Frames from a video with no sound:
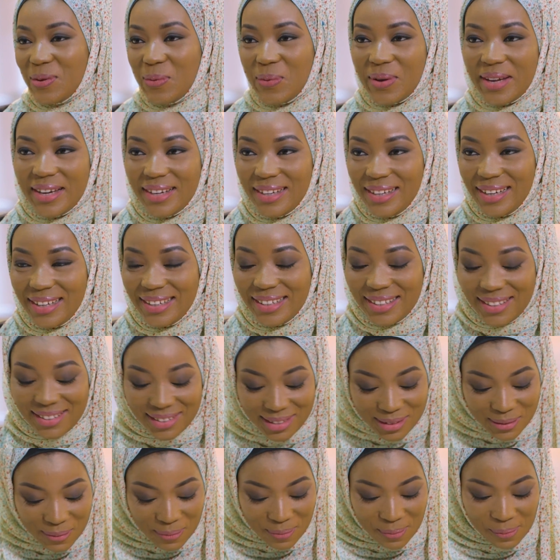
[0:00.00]
the way I like
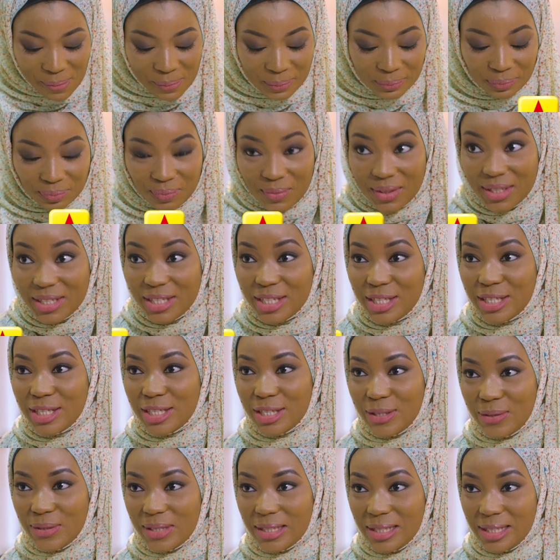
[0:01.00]
it.
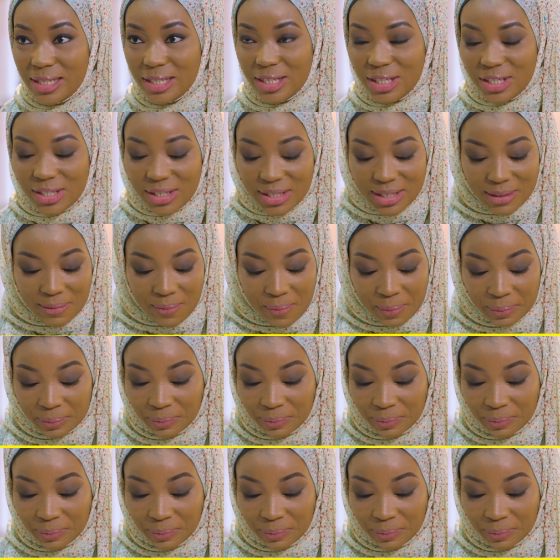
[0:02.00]
So delicious.